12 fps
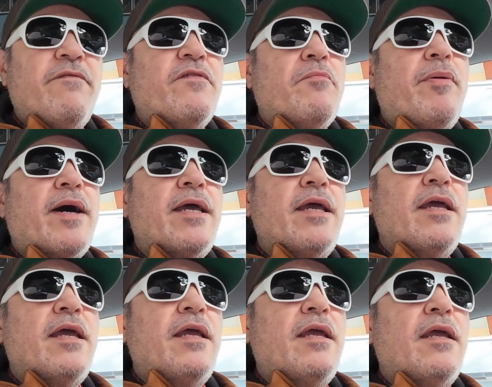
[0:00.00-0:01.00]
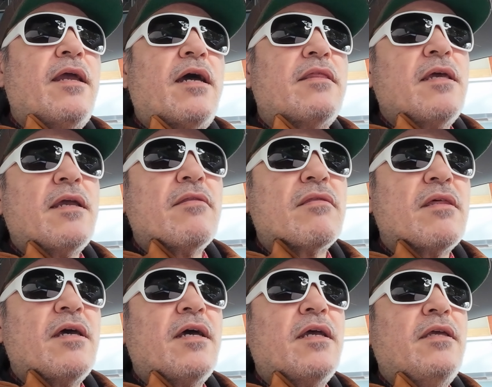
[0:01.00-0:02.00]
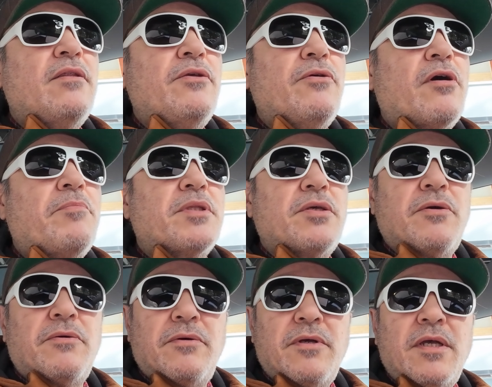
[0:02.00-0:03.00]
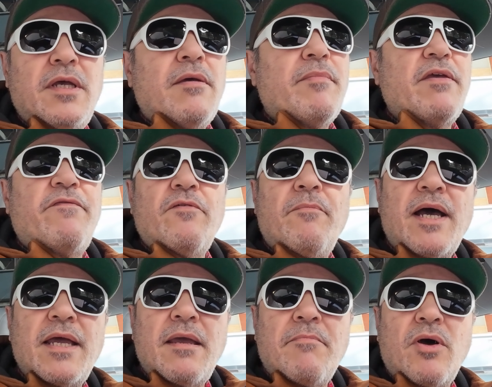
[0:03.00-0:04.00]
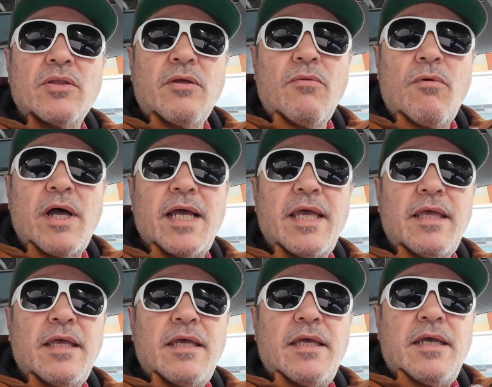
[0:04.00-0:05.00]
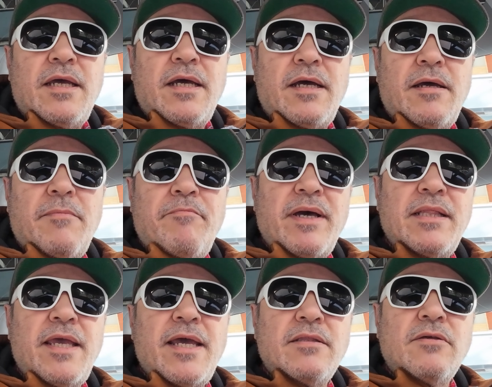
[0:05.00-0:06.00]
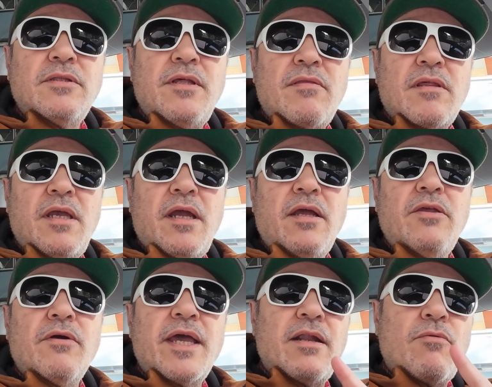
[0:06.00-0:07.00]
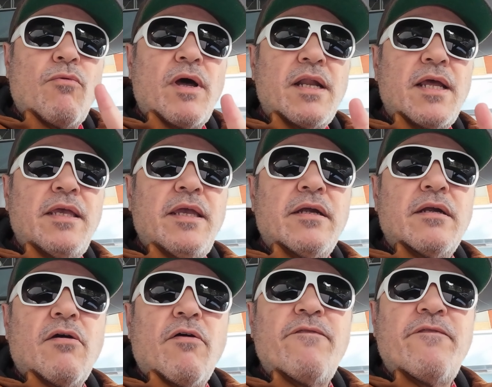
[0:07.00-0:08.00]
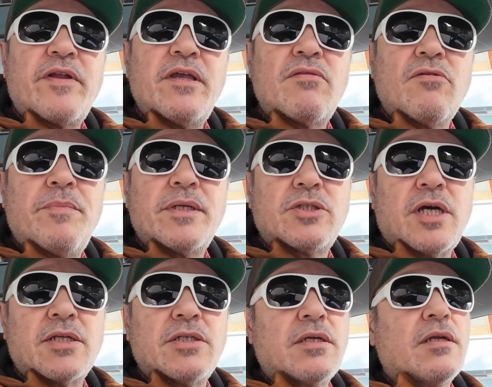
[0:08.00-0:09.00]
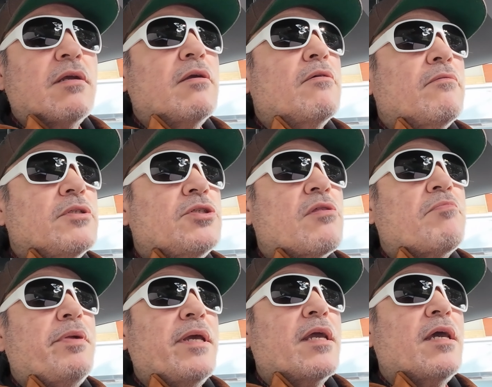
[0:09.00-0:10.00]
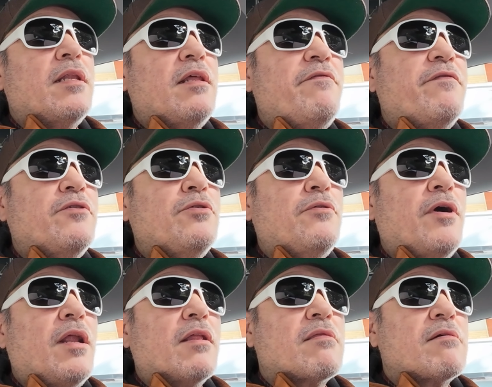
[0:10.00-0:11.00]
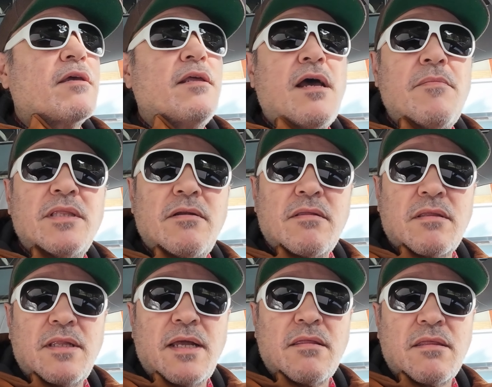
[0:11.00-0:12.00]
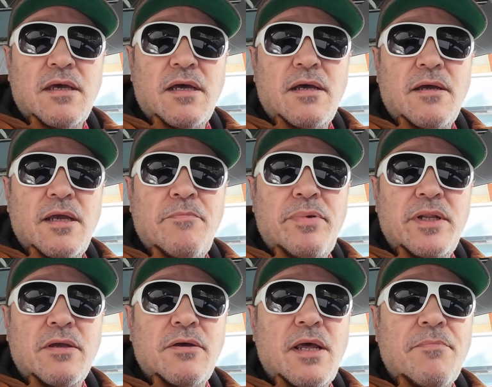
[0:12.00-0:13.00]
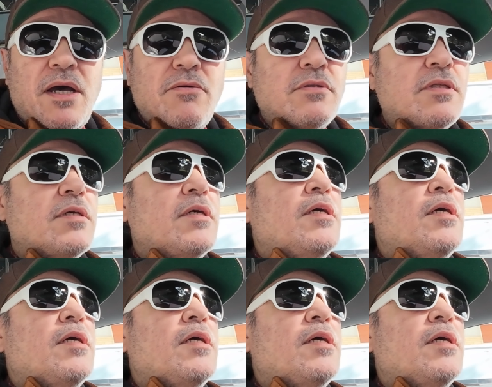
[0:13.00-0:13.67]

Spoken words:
if you buy I think it's in Europe too, but if you buy a Model Y, by the end of this year, you get 1 year of free supercharging, which is pretty good. If you do a lot of kilometers, that's a pretty good amount.